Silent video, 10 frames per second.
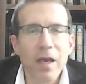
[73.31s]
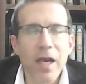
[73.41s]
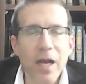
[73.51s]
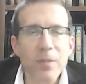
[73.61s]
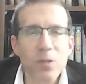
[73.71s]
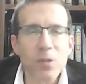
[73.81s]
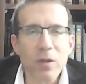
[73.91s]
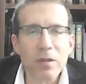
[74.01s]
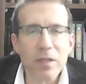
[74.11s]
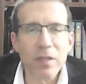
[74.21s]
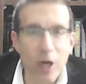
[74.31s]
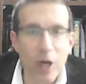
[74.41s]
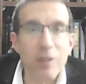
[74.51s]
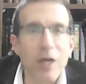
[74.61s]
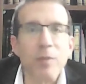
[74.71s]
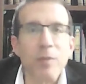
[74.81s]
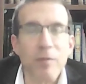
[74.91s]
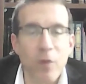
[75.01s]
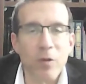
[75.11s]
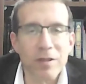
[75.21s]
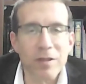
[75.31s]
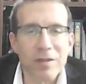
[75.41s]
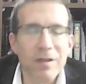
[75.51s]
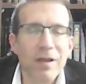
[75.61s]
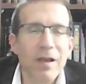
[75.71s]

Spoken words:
And Am Yisrael helped them focus.